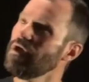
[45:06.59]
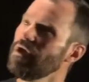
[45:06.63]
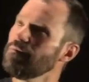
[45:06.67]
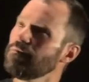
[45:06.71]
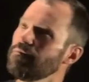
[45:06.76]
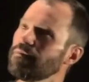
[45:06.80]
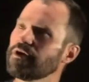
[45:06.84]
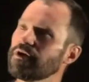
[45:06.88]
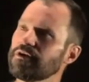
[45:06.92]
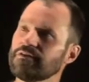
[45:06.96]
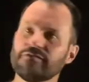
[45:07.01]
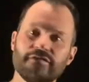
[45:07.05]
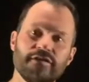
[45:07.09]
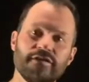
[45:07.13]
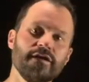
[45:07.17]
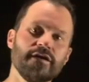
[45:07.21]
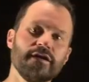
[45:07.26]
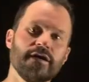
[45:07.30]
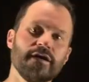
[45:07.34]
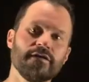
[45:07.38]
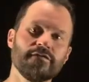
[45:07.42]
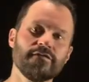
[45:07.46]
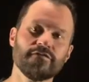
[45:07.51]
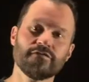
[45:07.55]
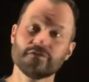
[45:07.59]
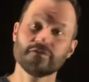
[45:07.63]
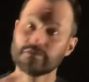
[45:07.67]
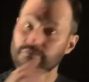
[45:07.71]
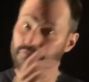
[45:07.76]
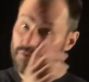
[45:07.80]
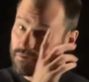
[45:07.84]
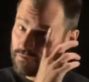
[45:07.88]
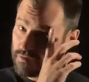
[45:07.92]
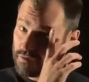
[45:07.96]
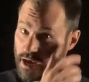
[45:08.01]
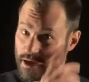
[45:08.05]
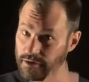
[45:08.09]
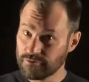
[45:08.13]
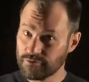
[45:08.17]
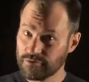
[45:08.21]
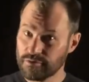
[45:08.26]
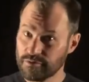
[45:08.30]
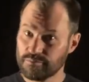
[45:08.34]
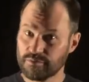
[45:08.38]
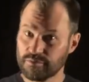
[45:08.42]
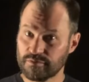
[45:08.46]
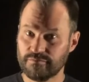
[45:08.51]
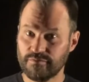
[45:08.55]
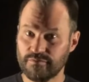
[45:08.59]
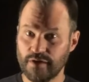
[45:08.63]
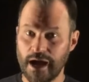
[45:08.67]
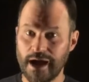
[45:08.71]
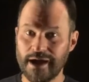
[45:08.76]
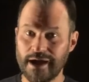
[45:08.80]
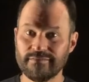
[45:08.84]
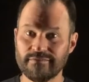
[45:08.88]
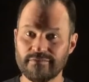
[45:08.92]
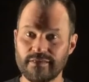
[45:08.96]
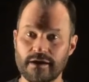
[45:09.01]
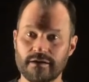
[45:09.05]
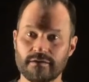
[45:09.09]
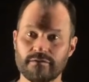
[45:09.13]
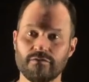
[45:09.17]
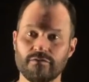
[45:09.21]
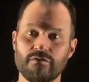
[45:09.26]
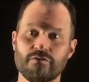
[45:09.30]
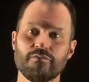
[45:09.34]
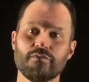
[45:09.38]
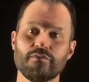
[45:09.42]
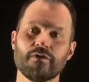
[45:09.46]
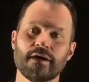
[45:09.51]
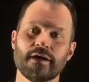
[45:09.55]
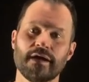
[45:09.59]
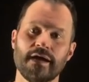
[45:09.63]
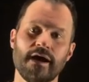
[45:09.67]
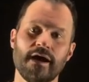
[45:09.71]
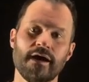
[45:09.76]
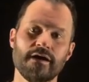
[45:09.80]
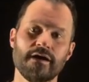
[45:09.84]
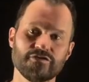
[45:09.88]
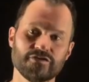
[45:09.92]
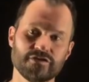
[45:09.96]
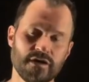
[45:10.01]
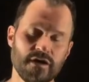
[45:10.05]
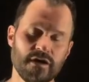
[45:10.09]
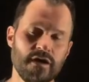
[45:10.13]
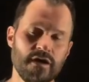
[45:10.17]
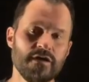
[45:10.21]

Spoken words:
But our CDN service actually provides that global cache